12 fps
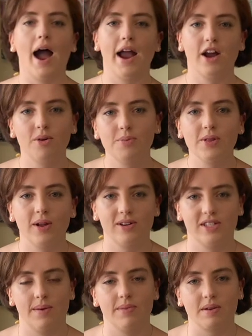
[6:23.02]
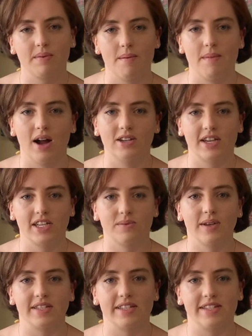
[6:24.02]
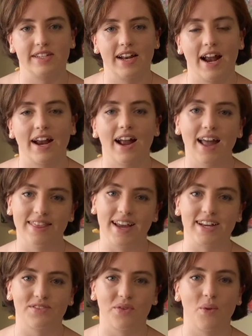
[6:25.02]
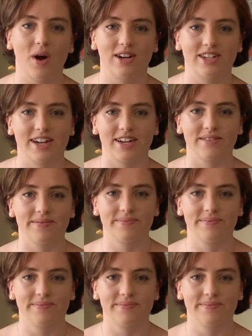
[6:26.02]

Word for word: I hope you learned something about moduli spaces today, and thanks for watching.